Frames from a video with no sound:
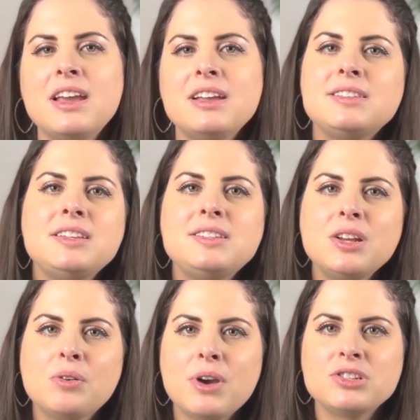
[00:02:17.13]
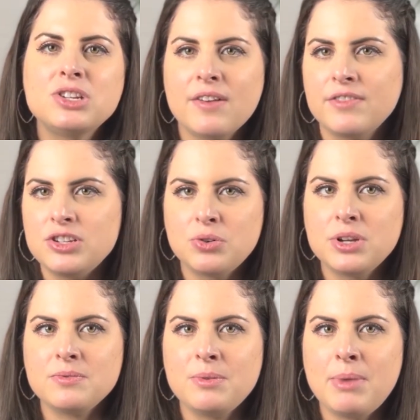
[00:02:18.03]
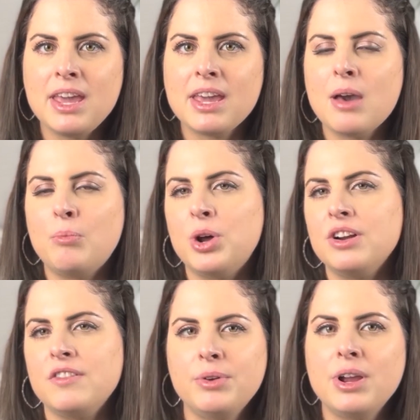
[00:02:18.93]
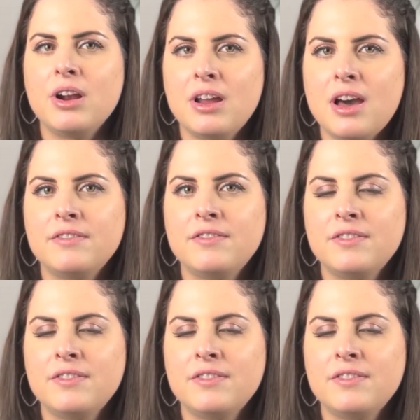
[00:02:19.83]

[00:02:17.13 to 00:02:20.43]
It's easy to question every choice we make and wonder if we are enough.